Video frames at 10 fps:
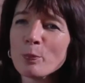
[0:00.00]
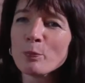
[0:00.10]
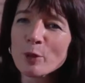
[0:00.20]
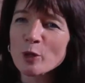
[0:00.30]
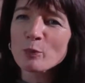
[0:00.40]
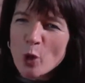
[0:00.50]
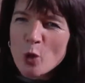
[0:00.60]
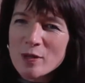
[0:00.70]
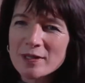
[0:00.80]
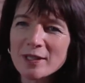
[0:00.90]
But, but
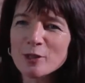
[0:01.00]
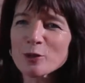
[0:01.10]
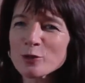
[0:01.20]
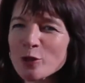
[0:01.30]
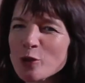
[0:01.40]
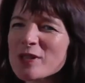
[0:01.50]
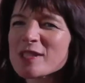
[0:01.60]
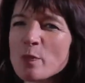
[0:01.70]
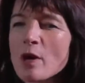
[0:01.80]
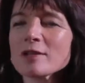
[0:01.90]
who, in, who, who
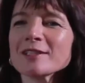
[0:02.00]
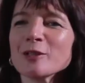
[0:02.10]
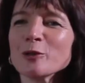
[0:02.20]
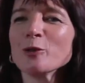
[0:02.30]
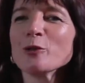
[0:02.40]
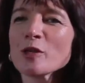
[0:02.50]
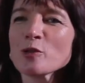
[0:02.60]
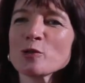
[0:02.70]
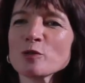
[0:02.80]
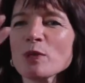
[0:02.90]
inspires you? Who are
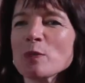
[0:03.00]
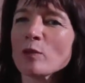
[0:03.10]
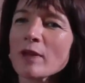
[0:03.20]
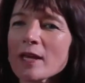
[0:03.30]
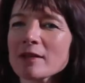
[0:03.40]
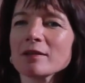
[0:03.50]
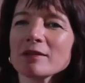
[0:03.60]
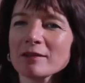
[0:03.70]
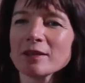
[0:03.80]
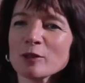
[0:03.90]
those people there that
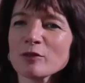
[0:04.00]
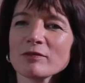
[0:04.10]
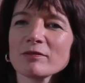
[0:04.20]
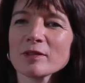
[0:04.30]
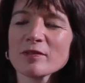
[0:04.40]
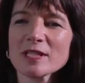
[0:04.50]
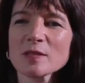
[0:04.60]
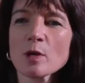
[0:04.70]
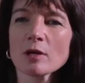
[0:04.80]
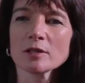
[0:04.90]
you know have
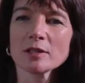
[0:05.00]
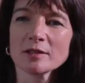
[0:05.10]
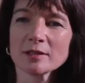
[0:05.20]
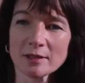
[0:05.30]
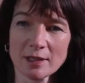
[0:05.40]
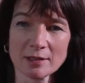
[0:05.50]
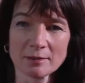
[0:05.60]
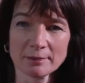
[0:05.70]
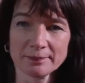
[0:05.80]
inspired you to do this?